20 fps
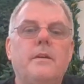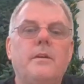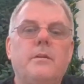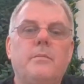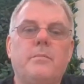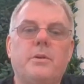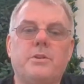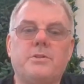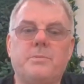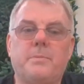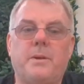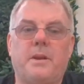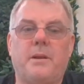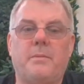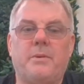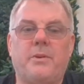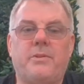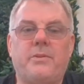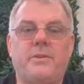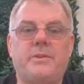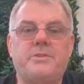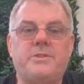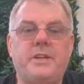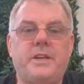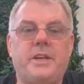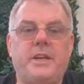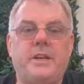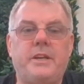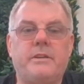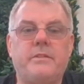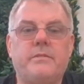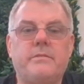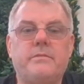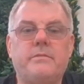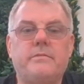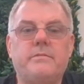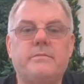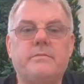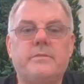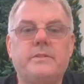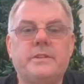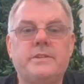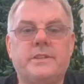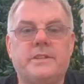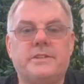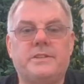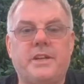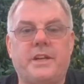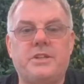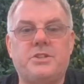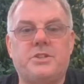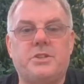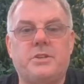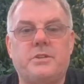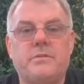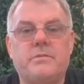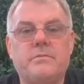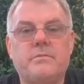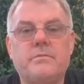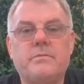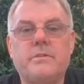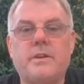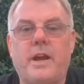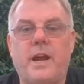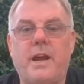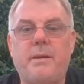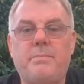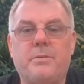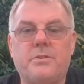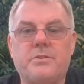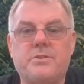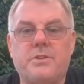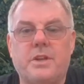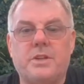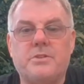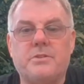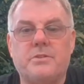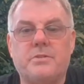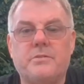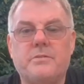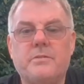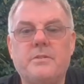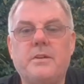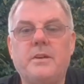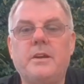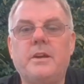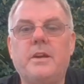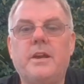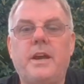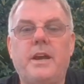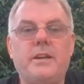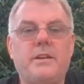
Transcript: Principle number 13 is extension hyperextension, and